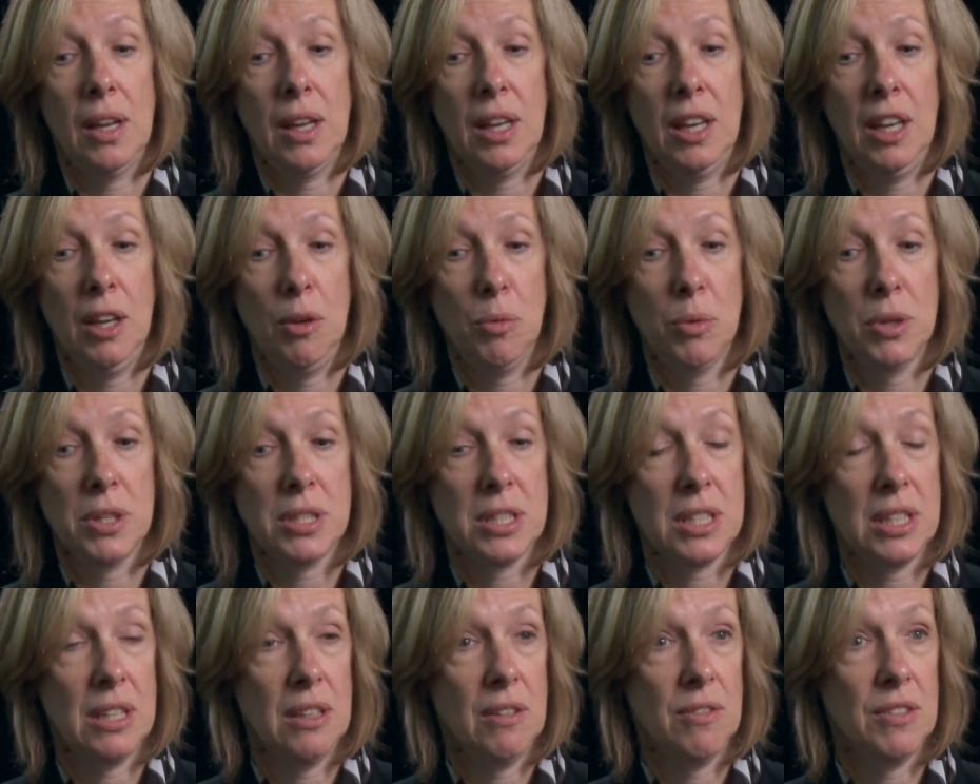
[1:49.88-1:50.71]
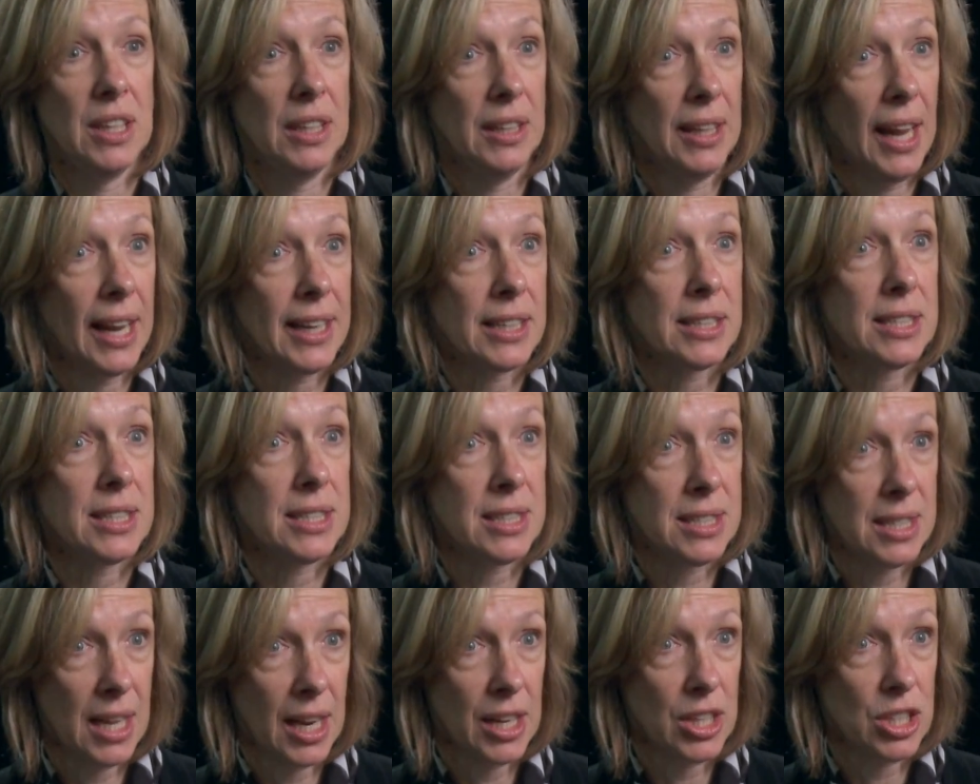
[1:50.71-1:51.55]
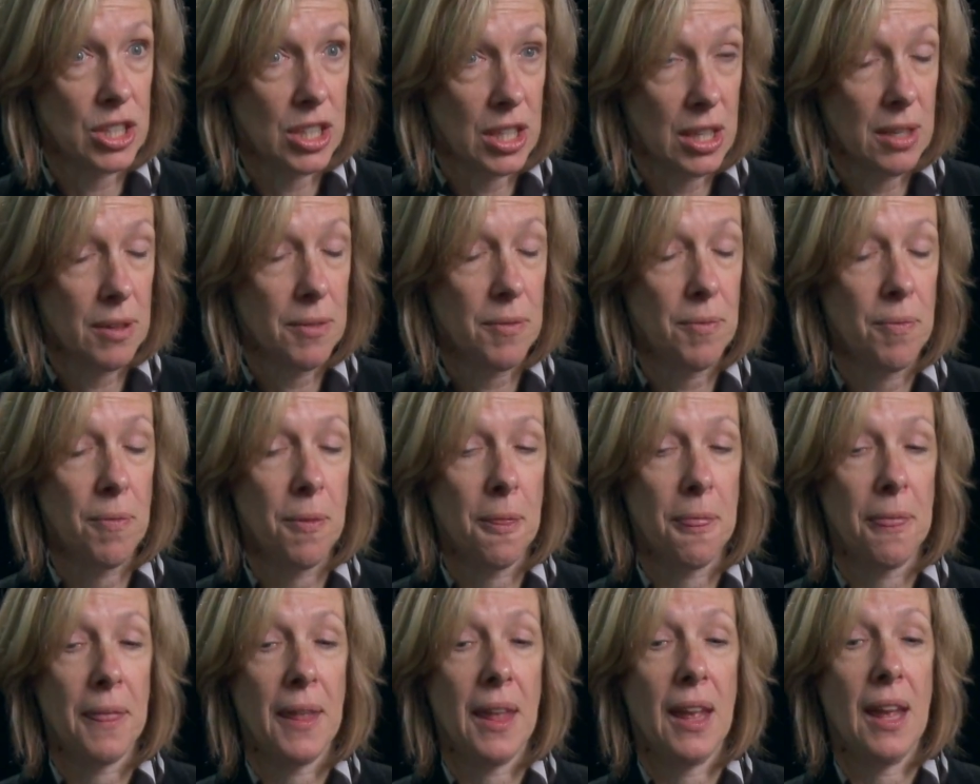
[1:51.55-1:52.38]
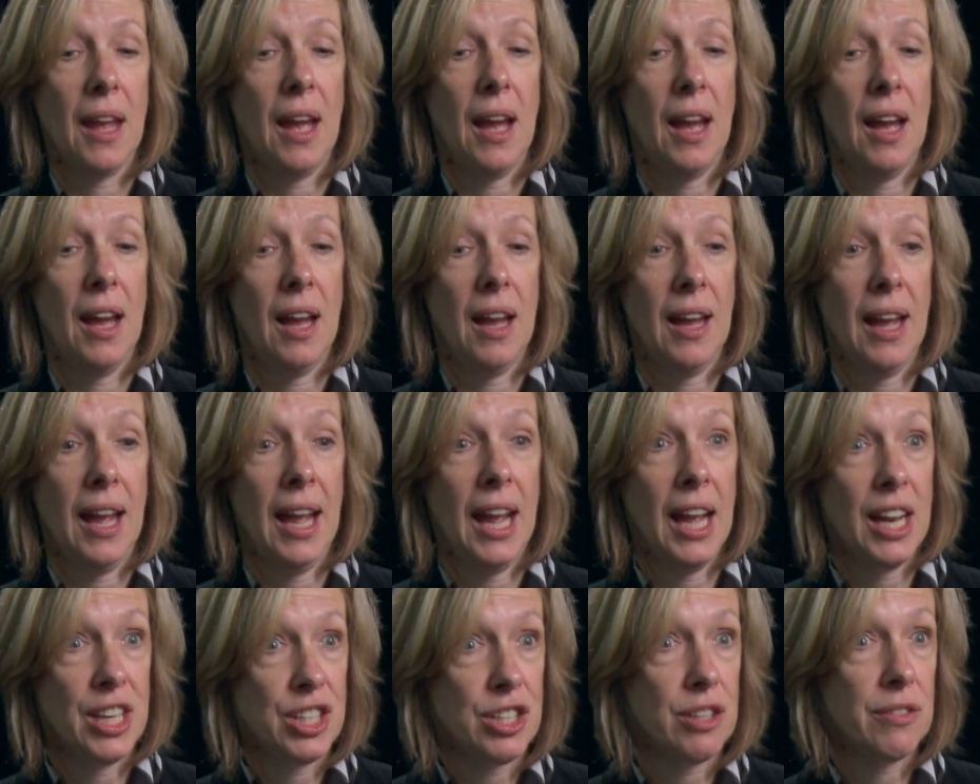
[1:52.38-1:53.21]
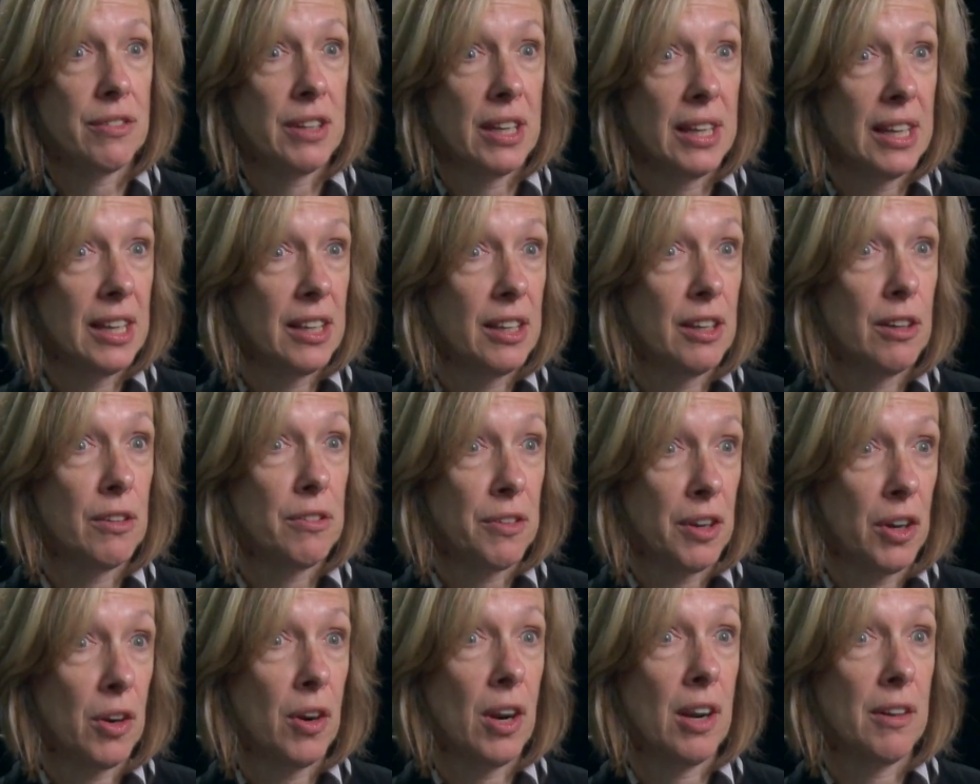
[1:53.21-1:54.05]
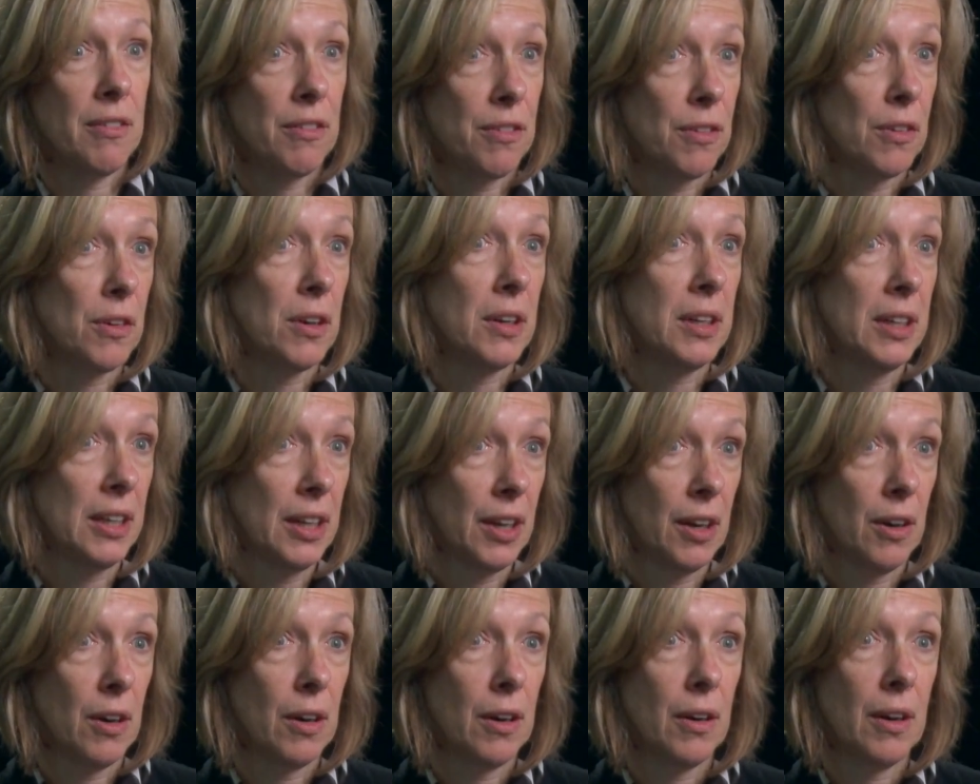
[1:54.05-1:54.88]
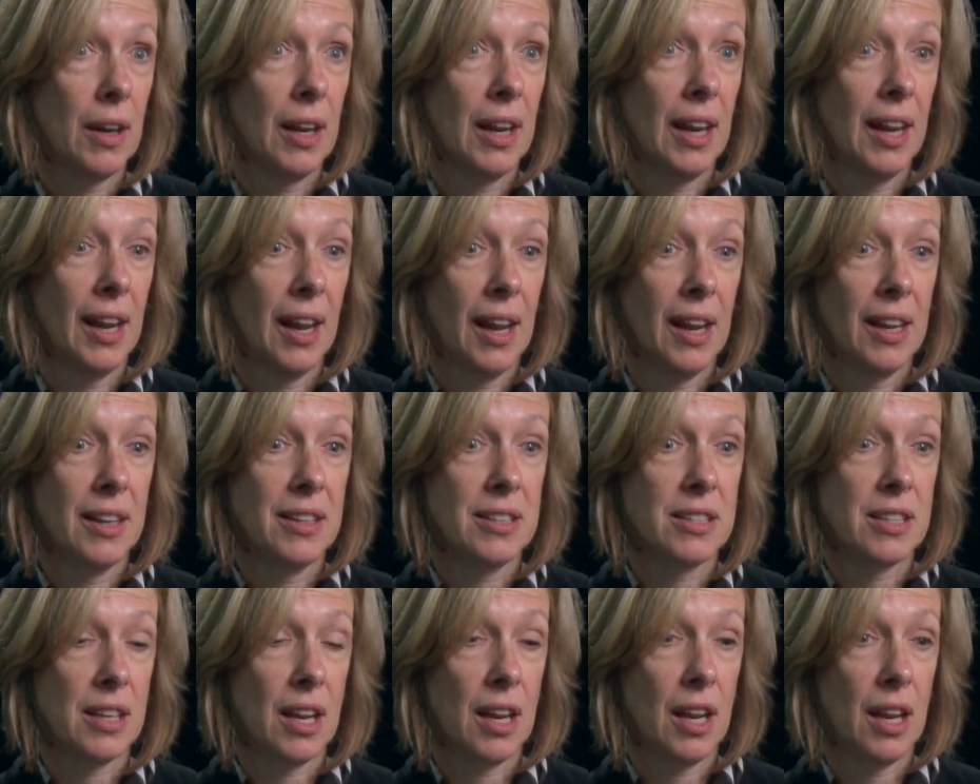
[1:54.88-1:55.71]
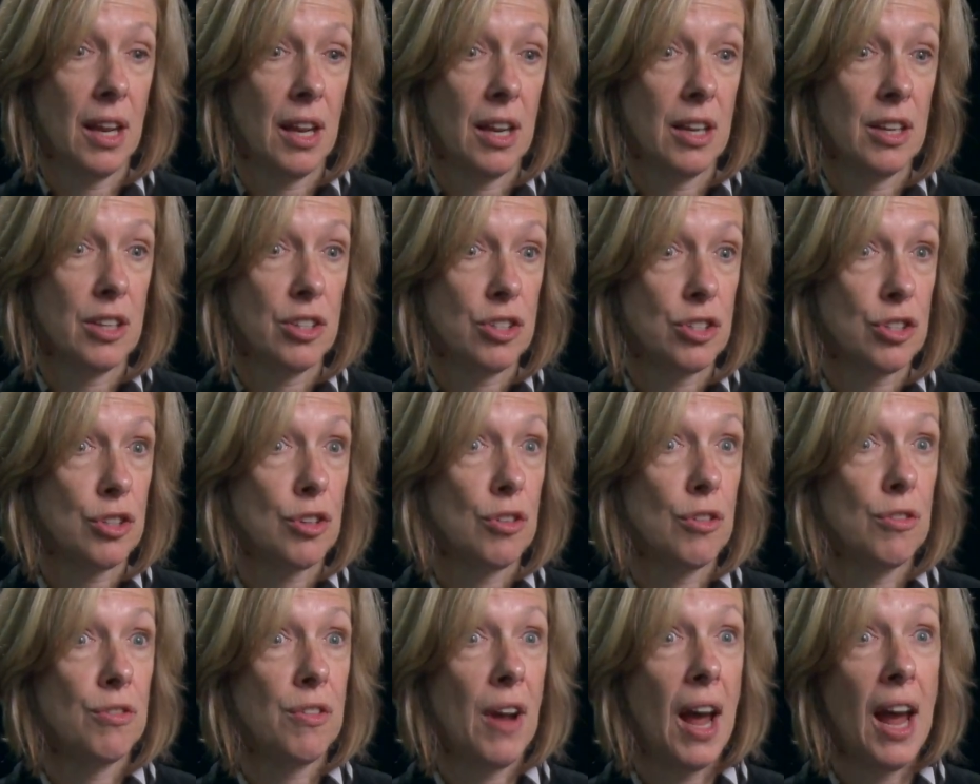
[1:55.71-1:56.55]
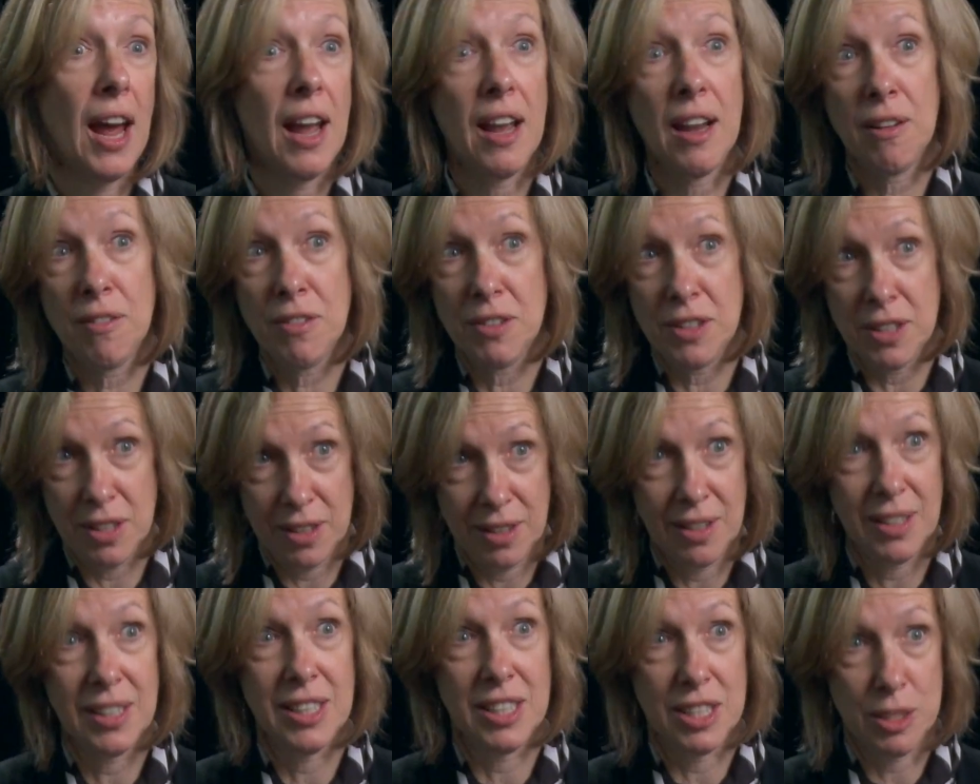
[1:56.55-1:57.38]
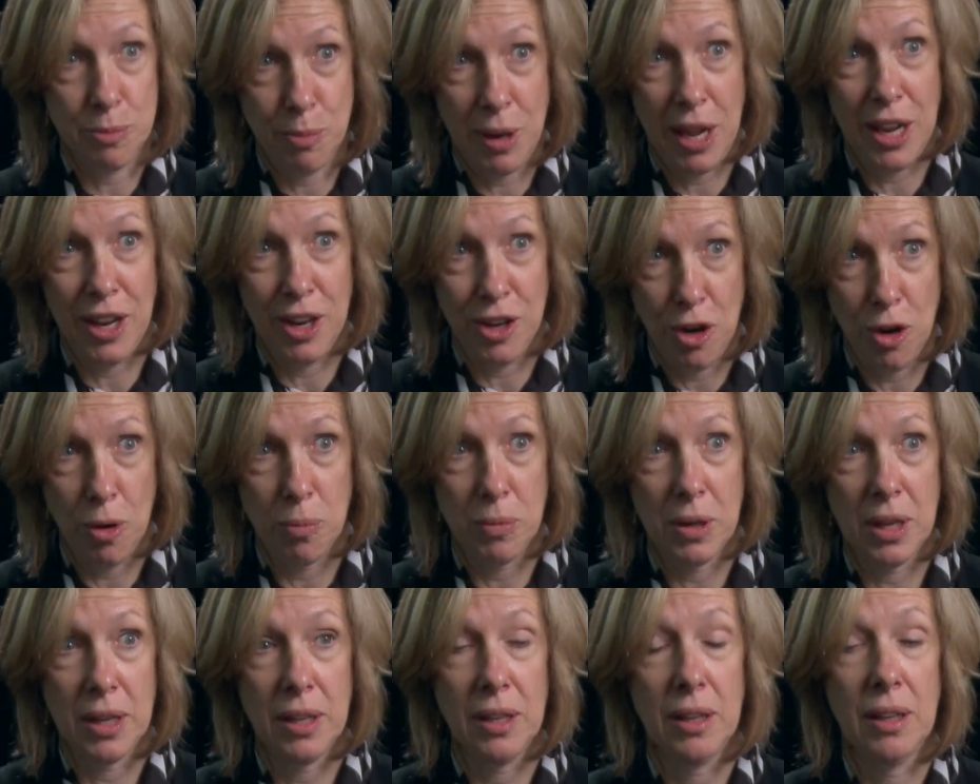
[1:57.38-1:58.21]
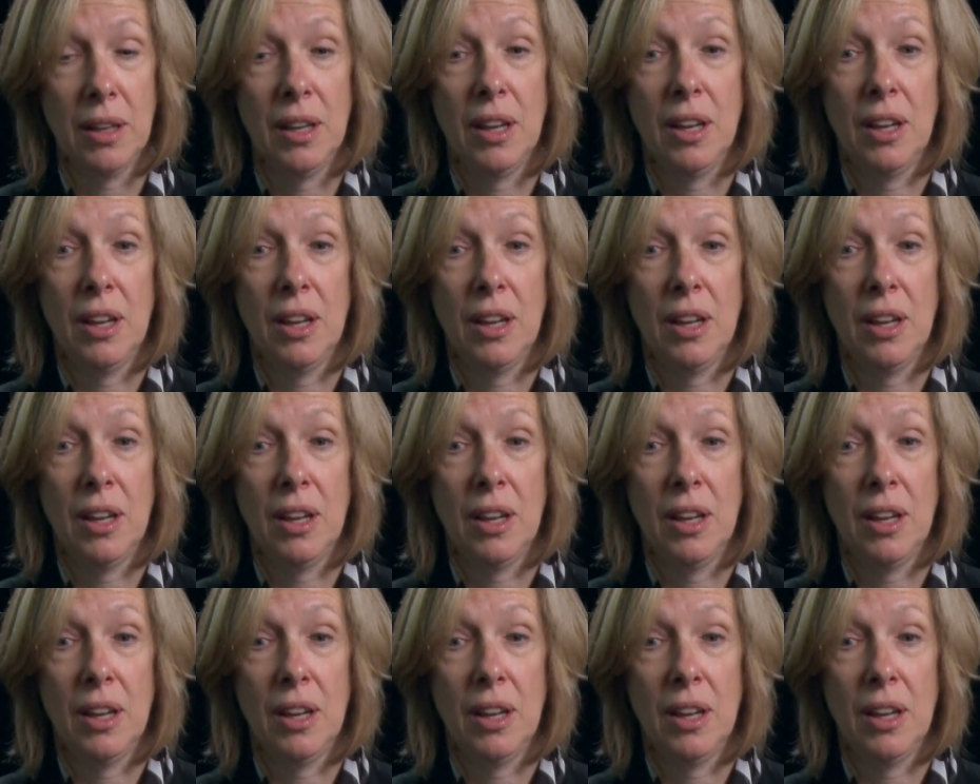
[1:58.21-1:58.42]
He received a neck dissection, adjuvant interferon for a year, and survived his melanoma.